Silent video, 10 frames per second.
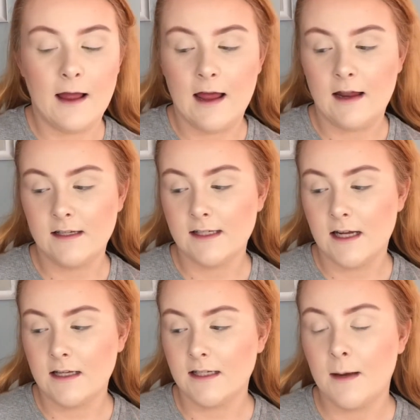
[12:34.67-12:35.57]

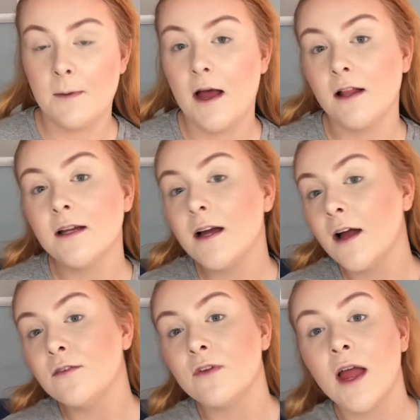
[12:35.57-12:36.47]
Anastasia palette
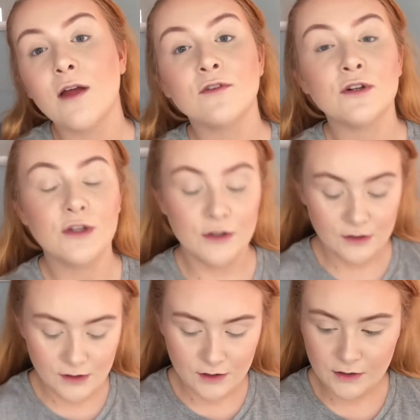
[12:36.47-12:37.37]
I've ever
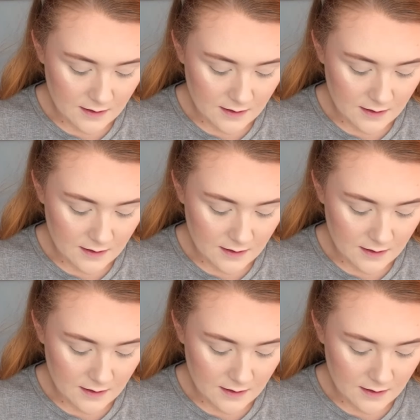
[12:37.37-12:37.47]
used.